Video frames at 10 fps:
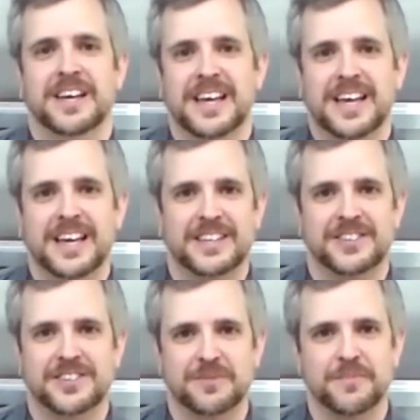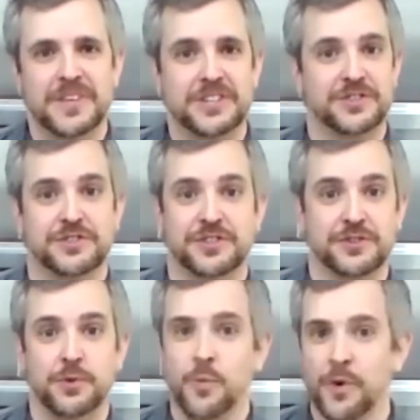And it's
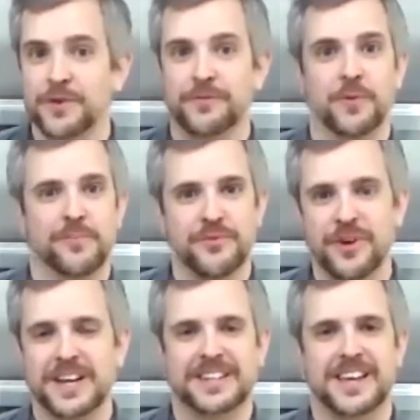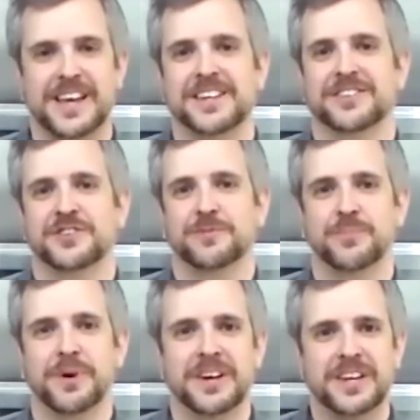such a wonderful, bright taste.
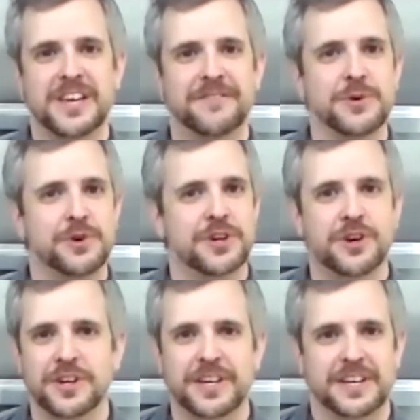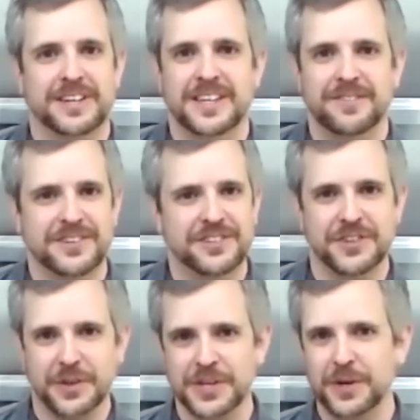But if you cook it even just
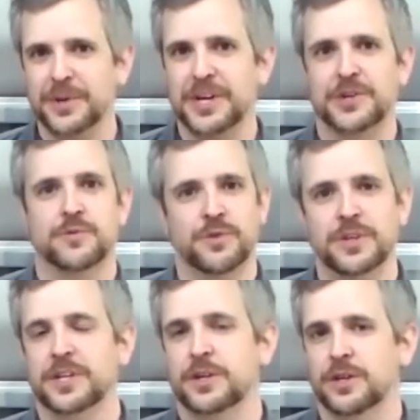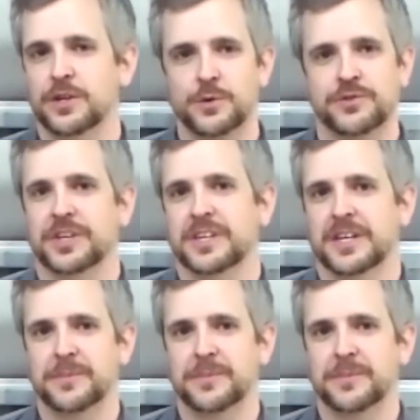a little bit, you really lose it.